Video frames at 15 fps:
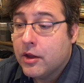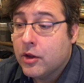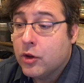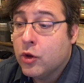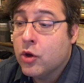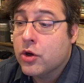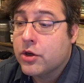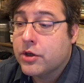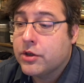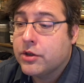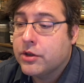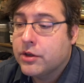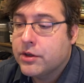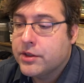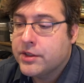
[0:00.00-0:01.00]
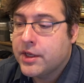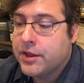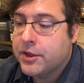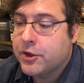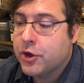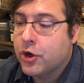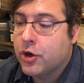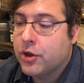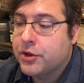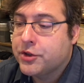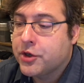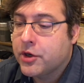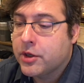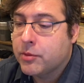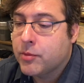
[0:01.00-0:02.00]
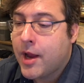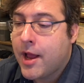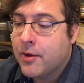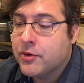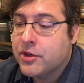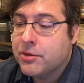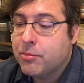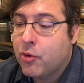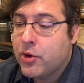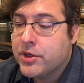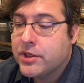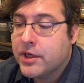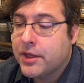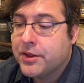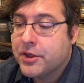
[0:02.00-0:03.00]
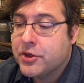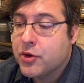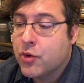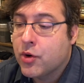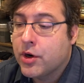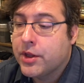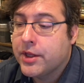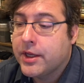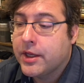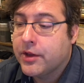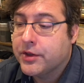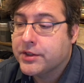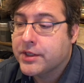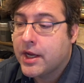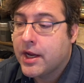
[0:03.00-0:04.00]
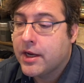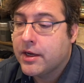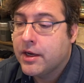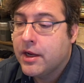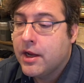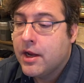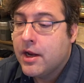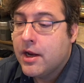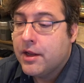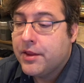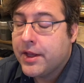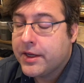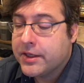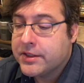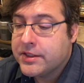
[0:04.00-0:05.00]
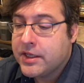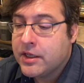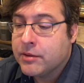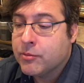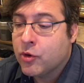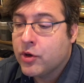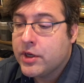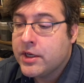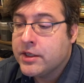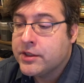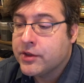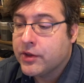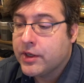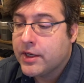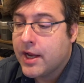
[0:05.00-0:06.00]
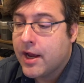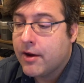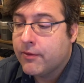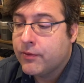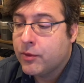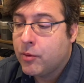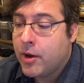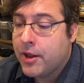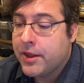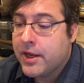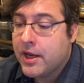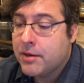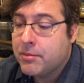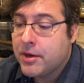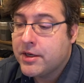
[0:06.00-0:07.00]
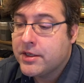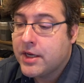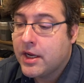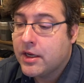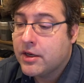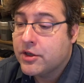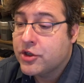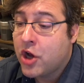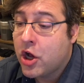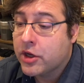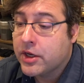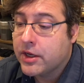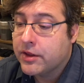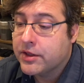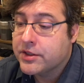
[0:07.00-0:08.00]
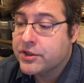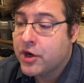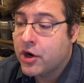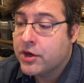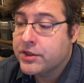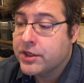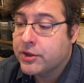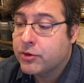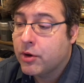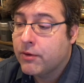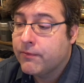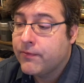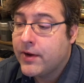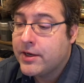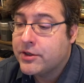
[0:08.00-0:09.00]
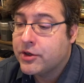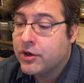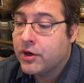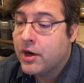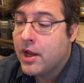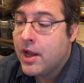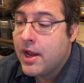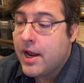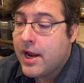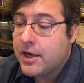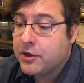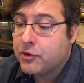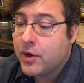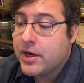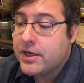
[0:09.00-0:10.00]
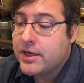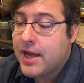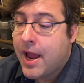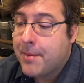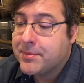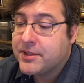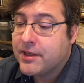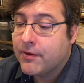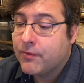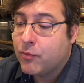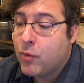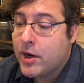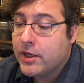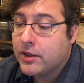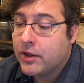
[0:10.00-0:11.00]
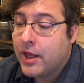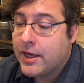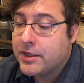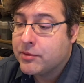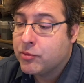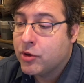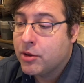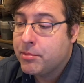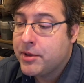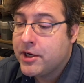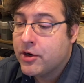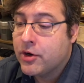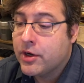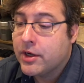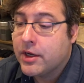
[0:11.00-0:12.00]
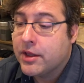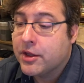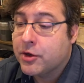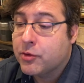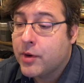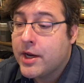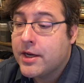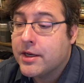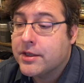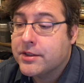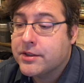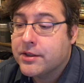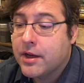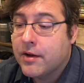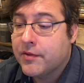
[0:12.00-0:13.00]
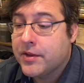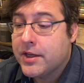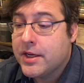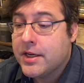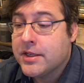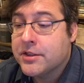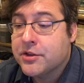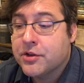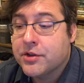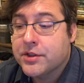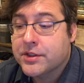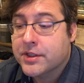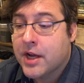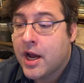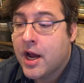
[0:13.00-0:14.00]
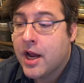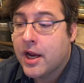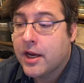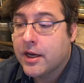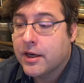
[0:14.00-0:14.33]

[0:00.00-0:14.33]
Look, said the girl, turning round and pointing at the door in the hillside. They could see it more easily now, for while they had been talking, the stars had grown fainter, and great gaps of white light were appearing in the grayness of the eastern sky.